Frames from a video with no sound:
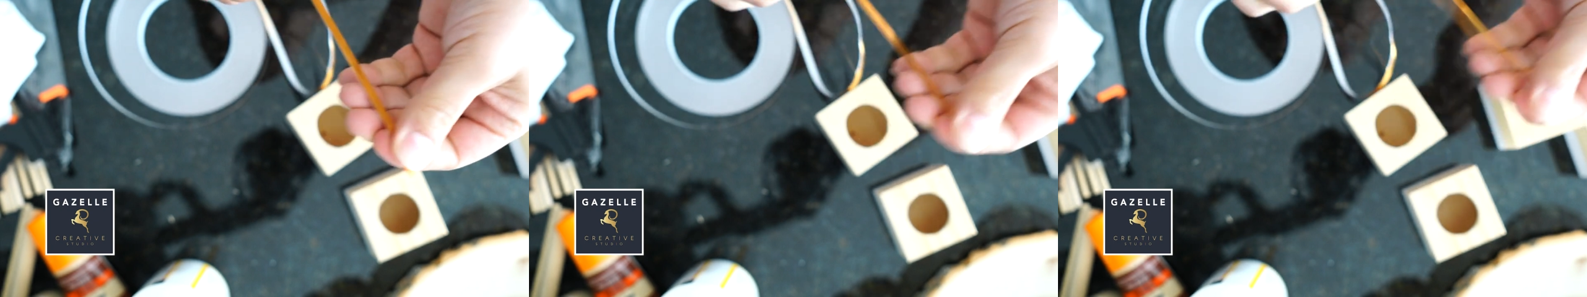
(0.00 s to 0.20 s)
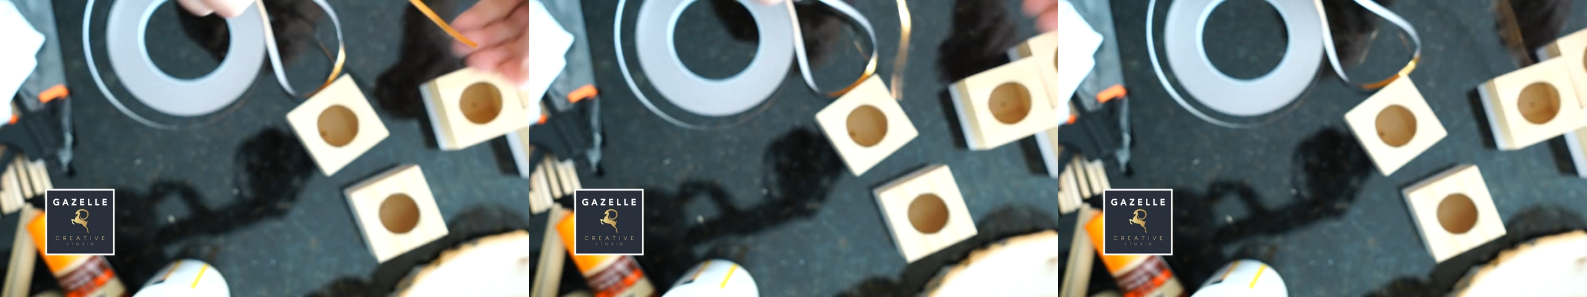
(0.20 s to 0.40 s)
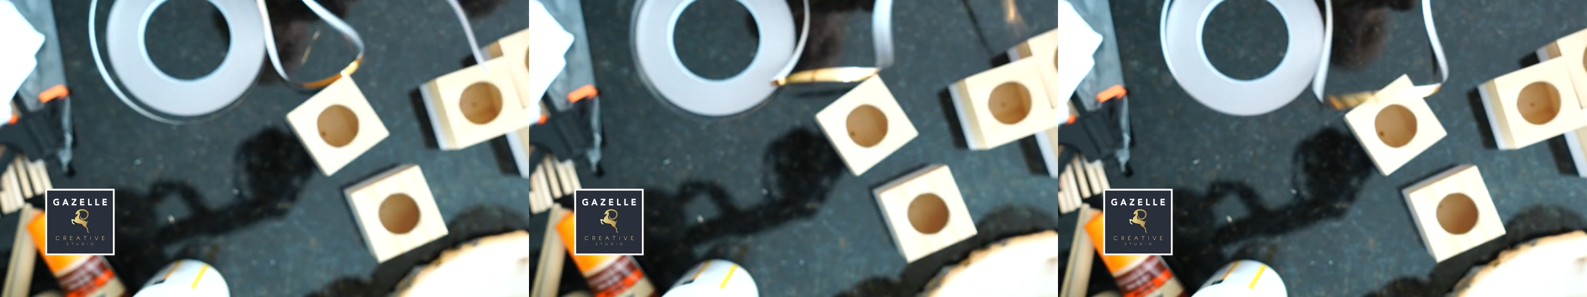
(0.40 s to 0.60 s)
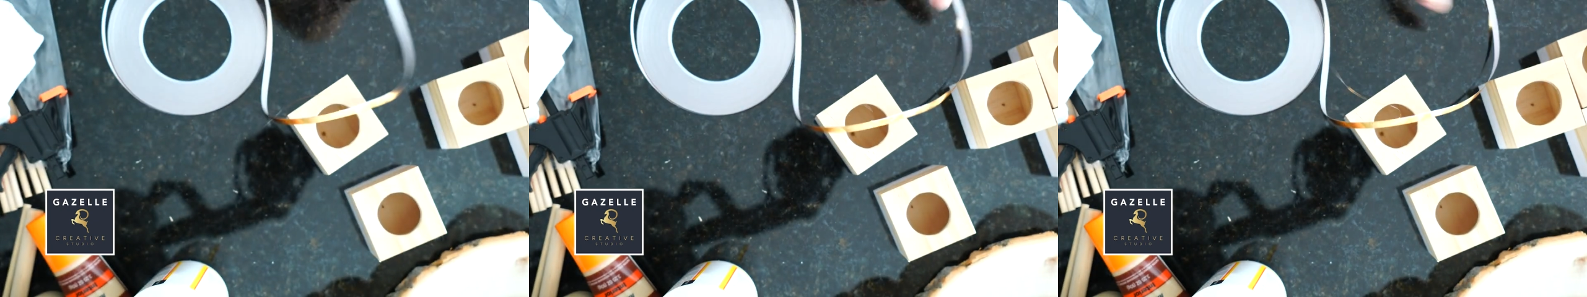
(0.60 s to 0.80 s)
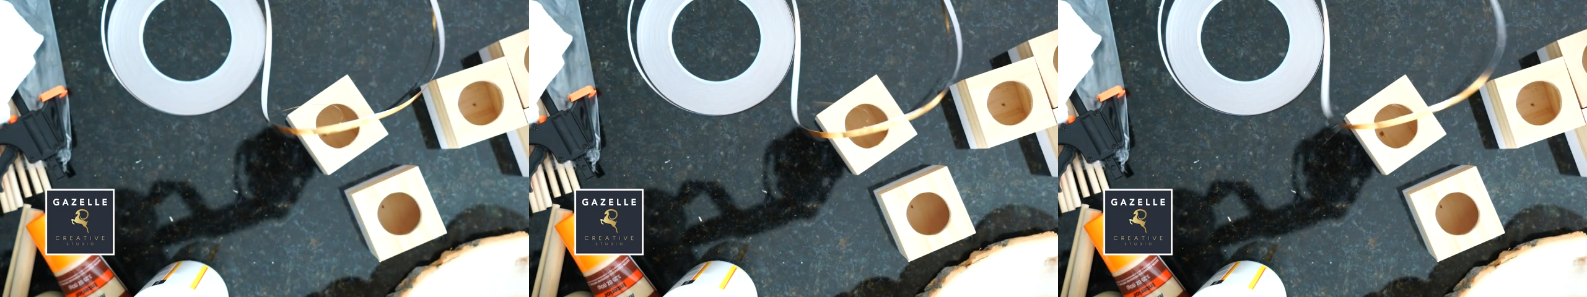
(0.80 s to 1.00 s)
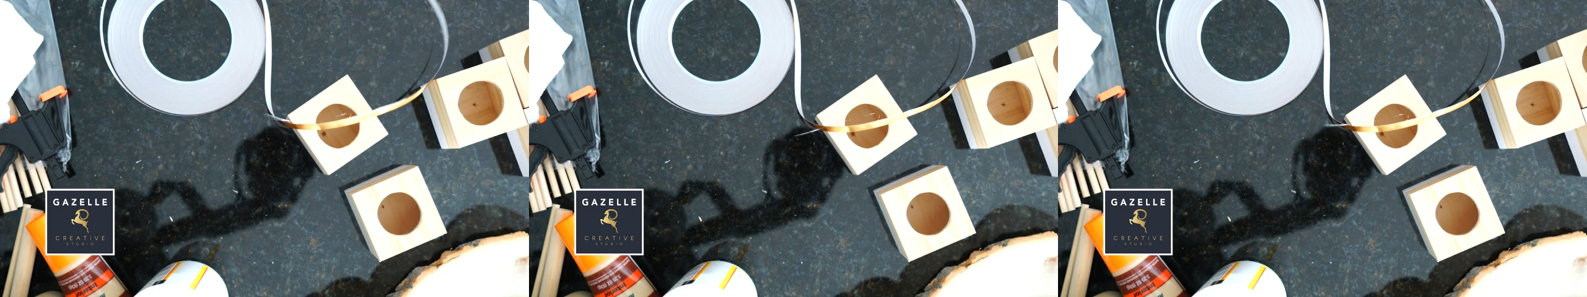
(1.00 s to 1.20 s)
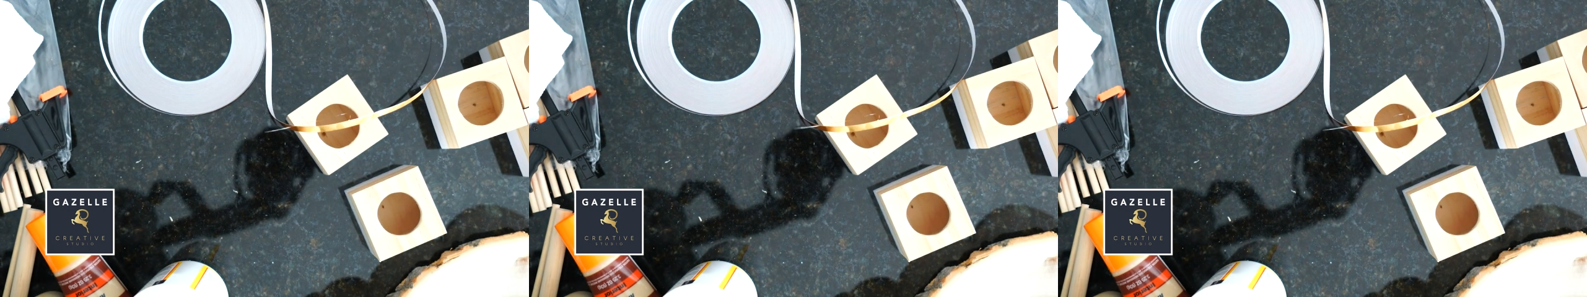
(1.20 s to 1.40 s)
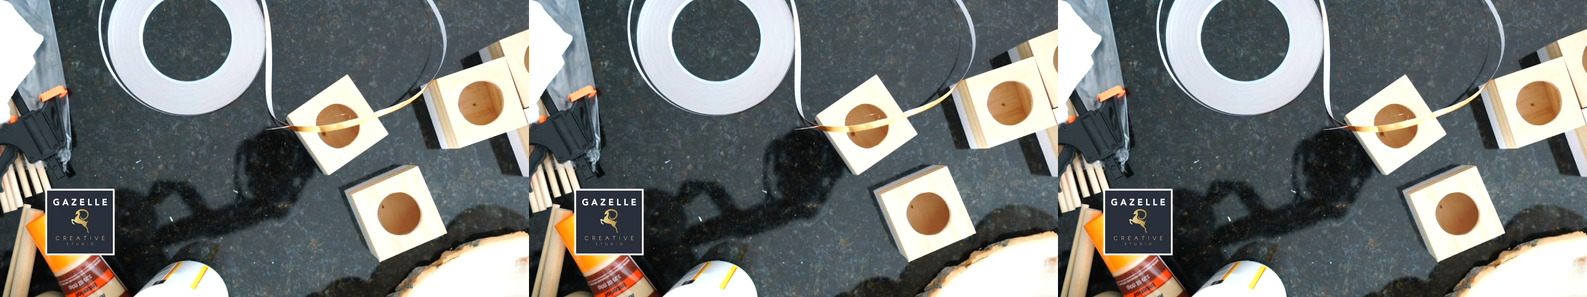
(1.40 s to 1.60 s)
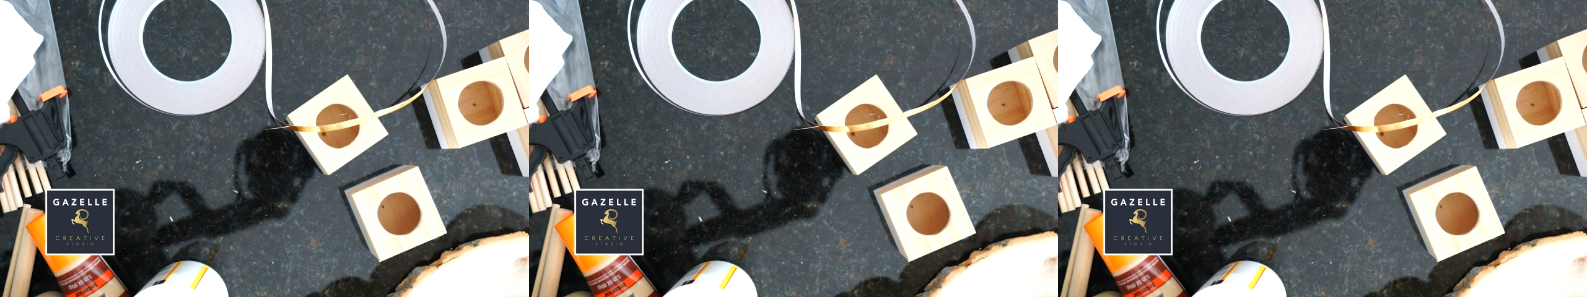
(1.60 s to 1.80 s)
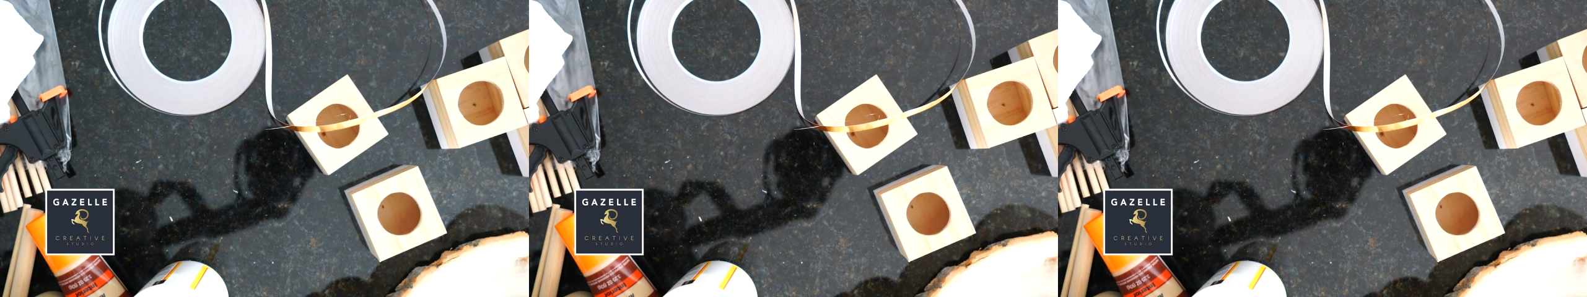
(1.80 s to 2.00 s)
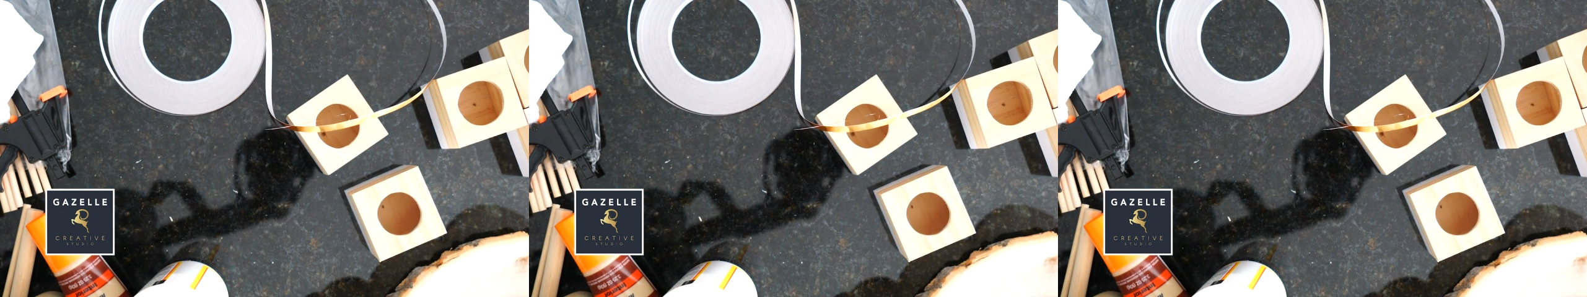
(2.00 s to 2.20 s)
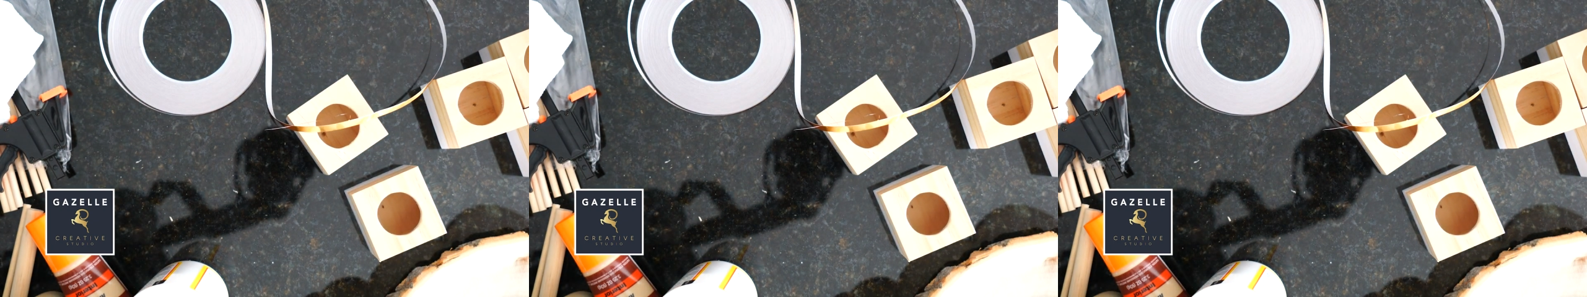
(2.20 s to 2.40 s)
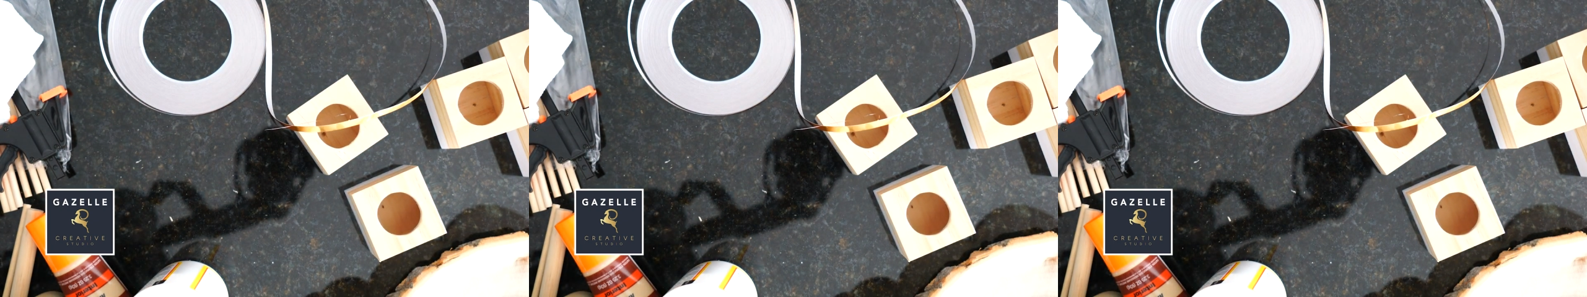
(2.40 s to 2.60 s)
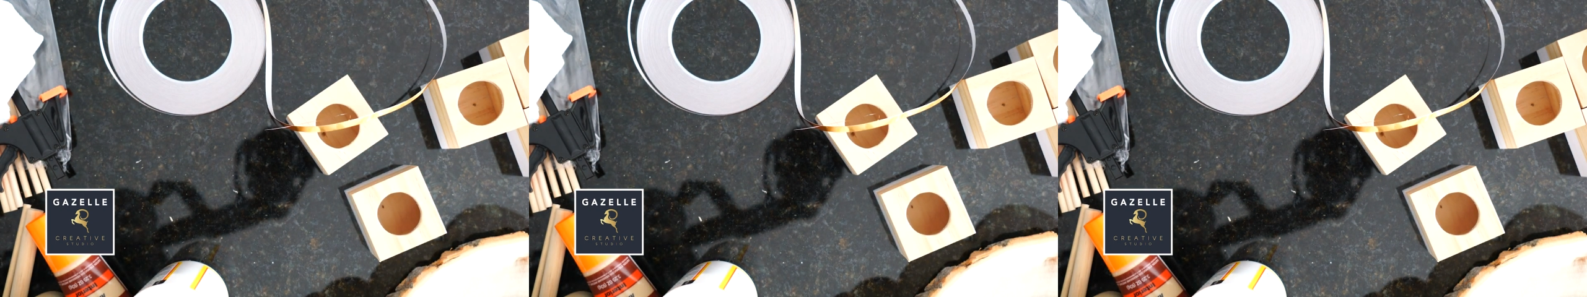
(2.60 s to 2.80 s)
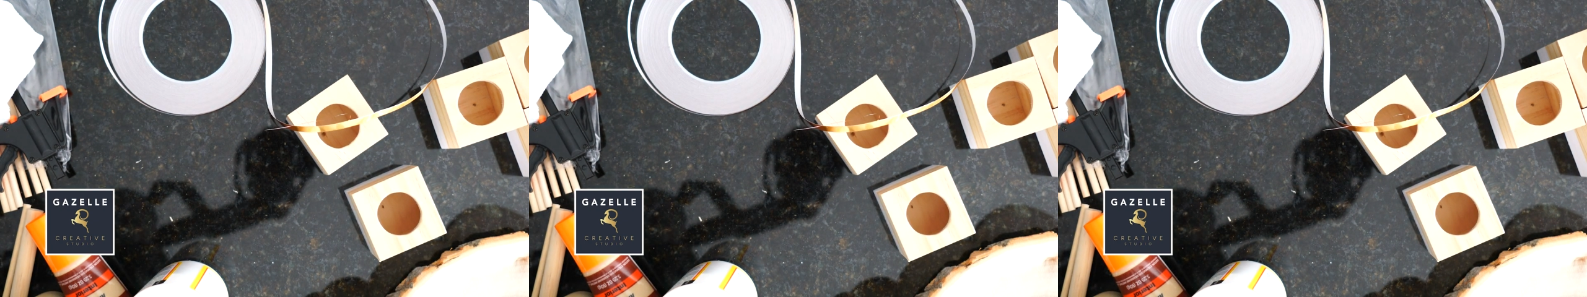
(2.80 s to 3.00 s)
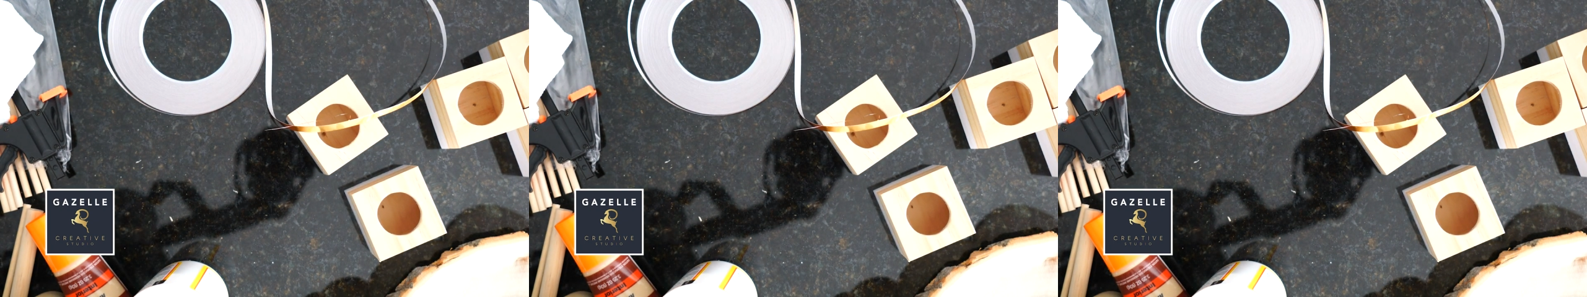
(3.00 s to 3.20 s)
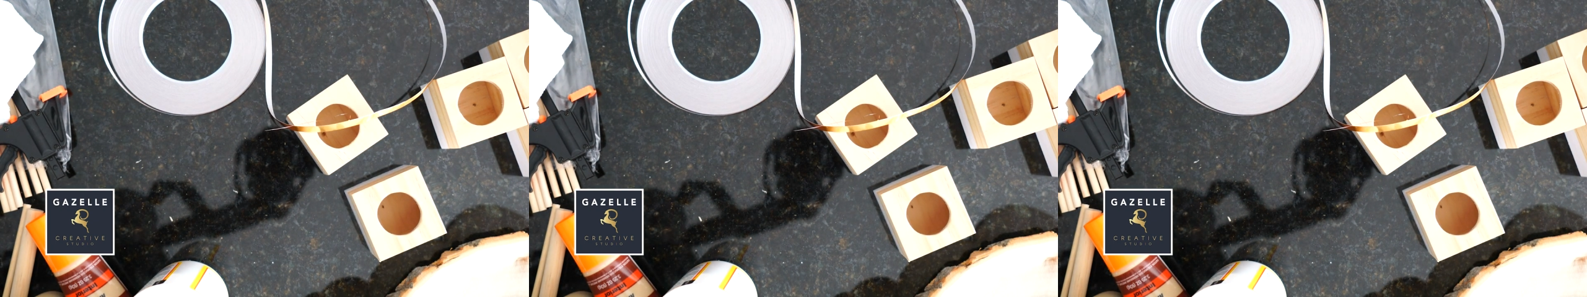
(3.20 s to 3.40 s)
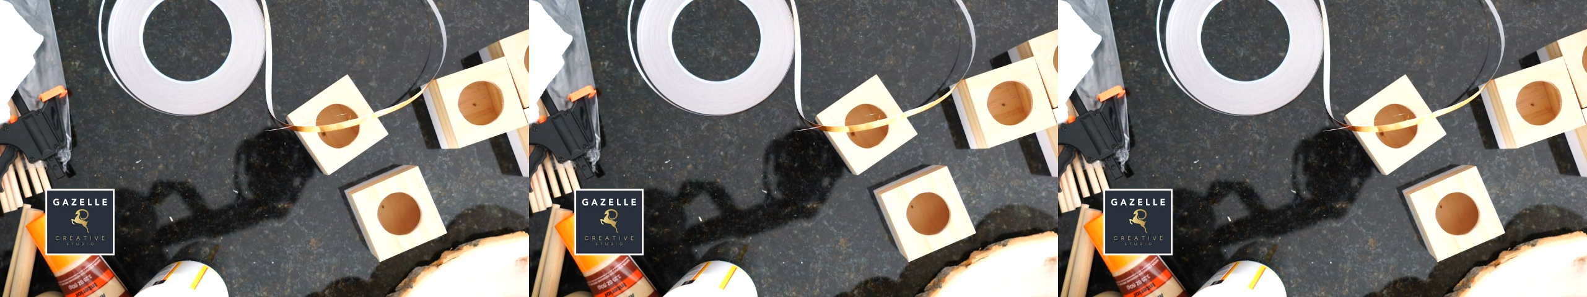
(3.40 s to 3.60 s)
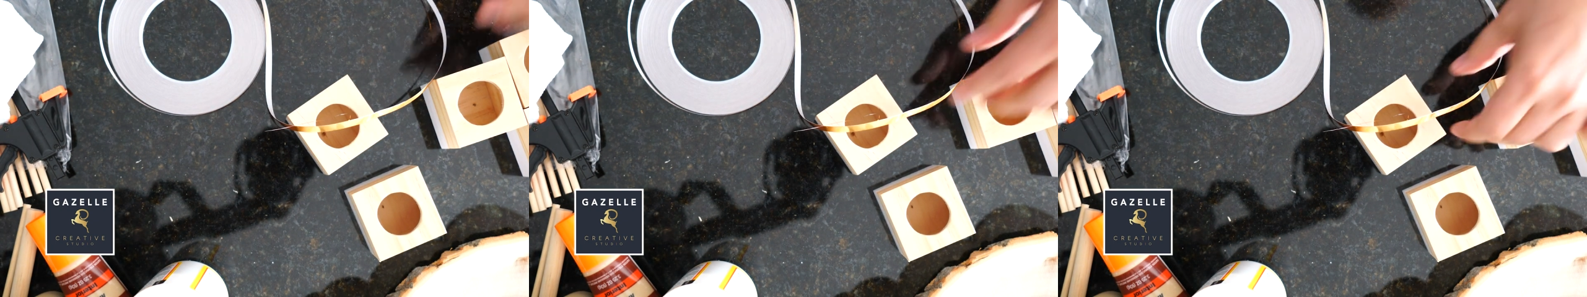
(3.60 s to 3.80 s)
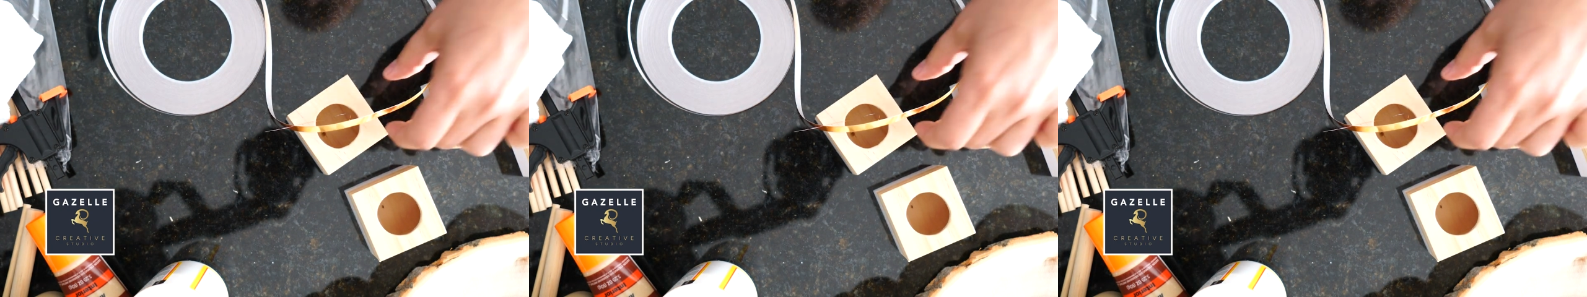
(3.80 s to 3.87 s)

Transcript: (no speaker visible)